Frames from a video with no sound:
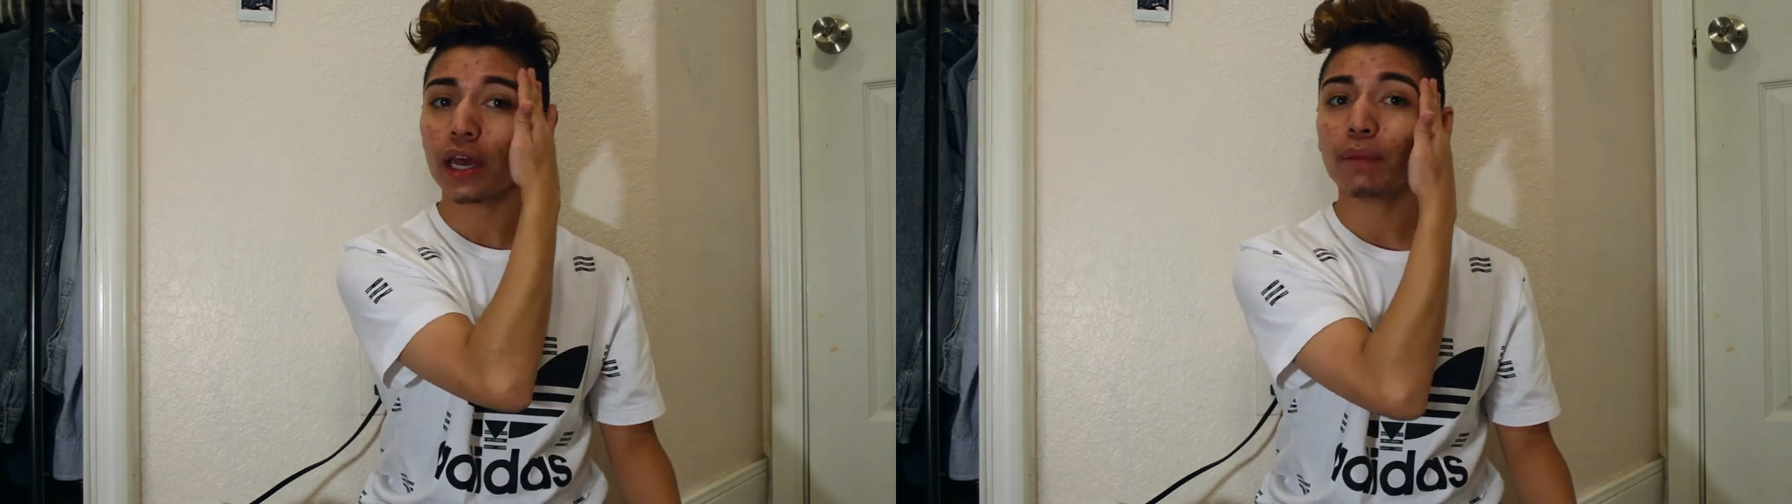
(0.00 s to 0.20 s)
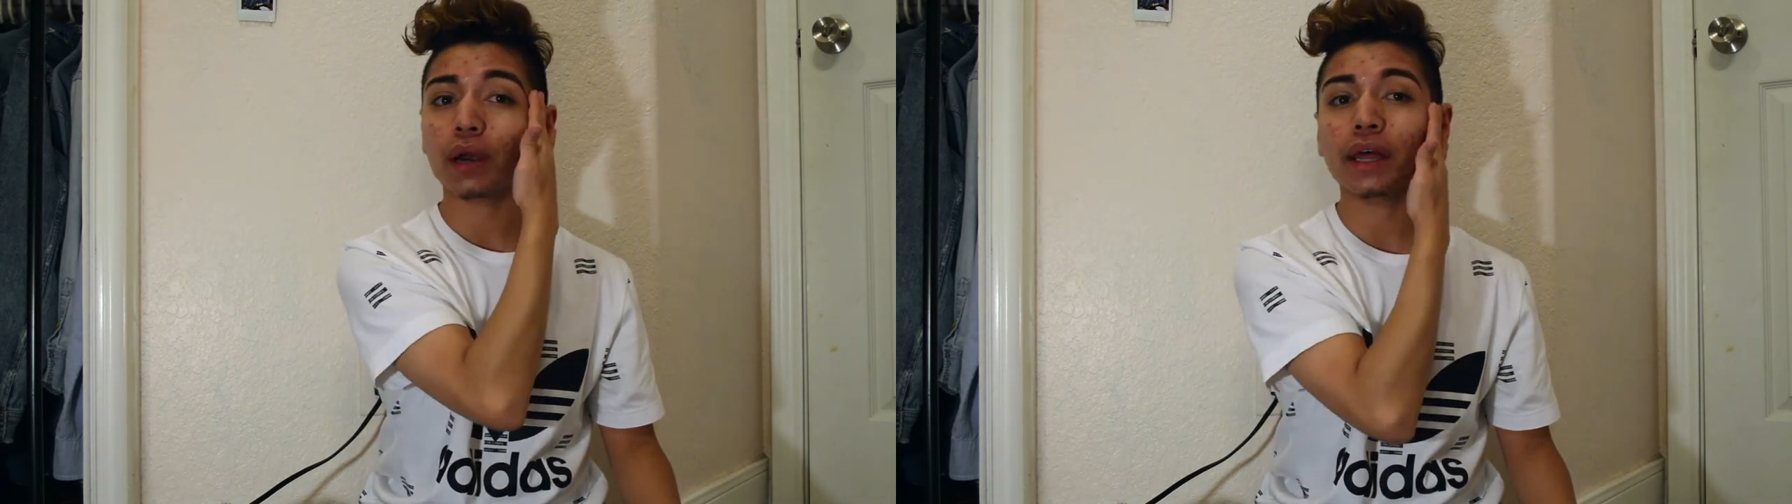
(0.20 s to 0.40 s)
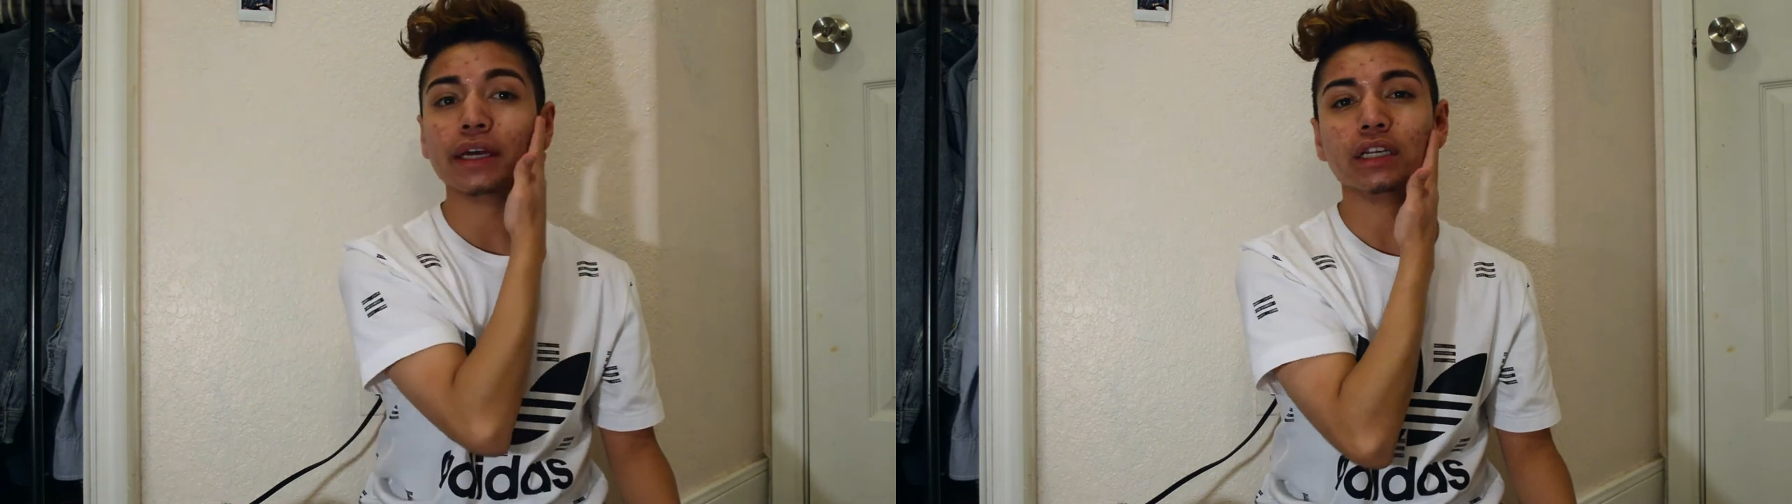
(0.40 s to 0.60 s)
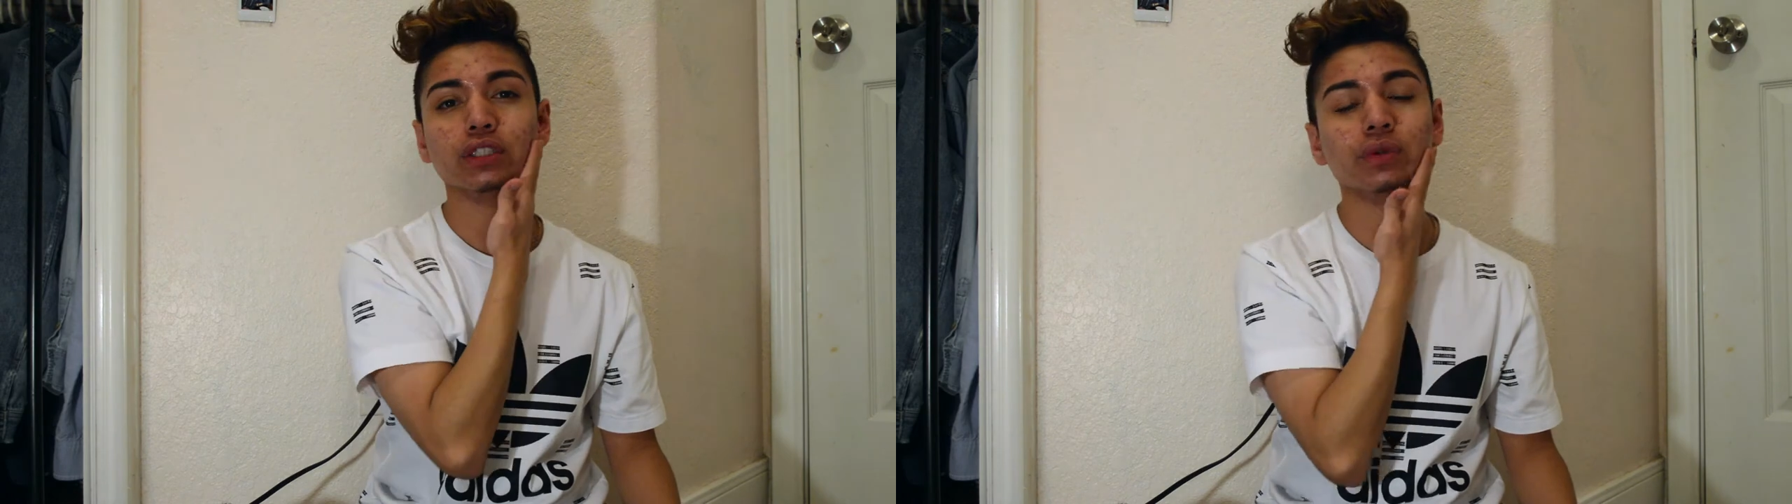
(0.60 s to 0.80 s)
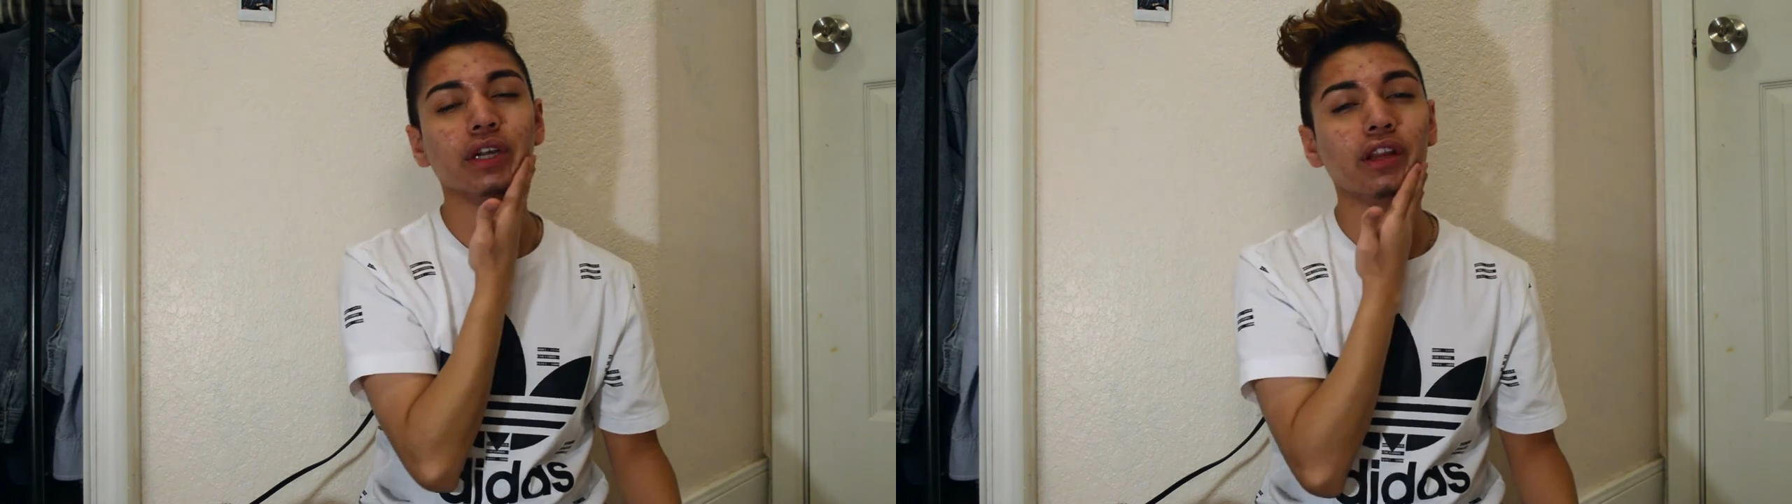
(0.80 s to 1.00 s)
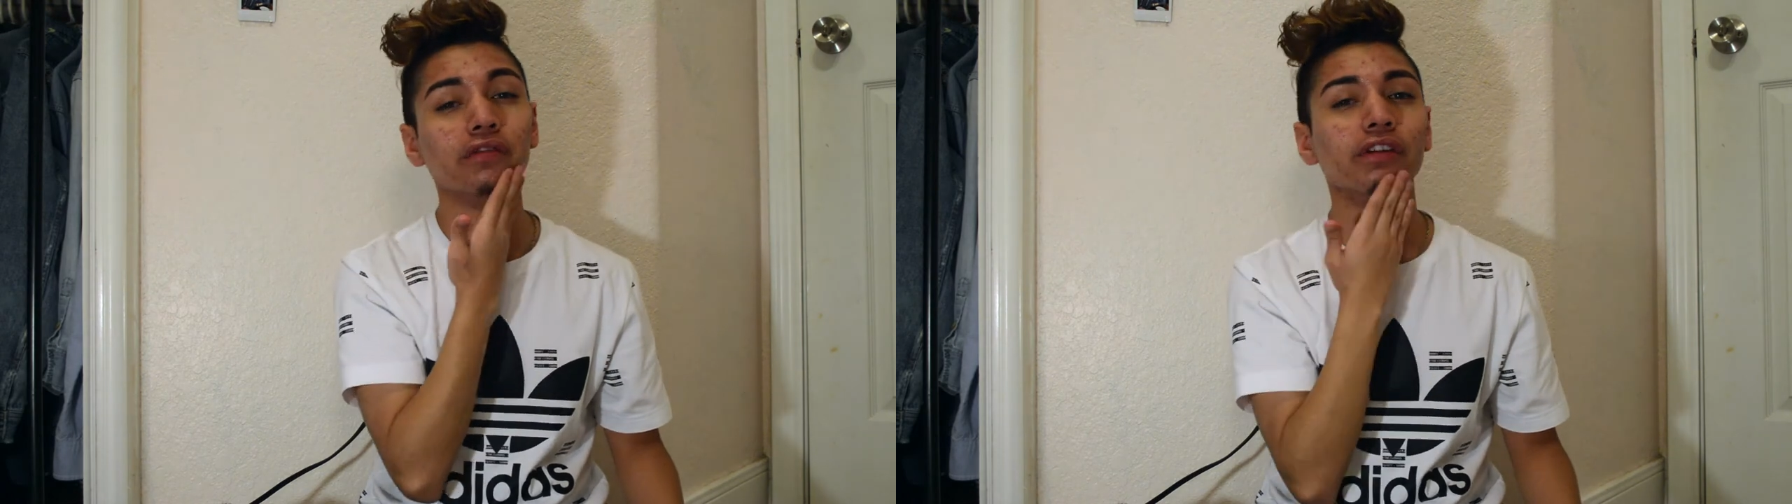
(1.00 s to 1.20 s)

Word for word: I'm probably going to do another